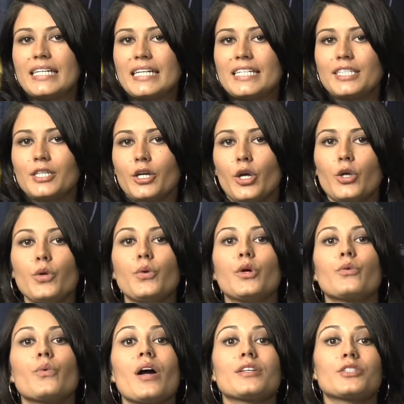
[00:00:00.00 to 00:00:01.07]
is, you
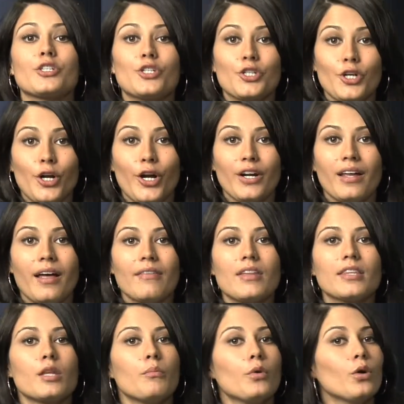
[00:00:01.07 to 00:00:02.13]
can rest assured
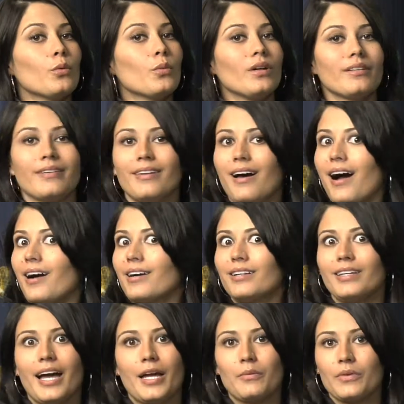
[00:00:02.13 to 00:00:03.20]
that the moon will not
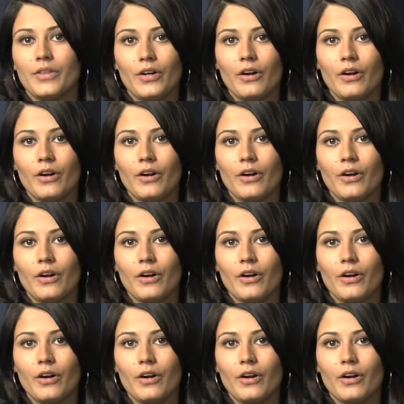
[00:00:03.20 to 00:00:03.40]
collide with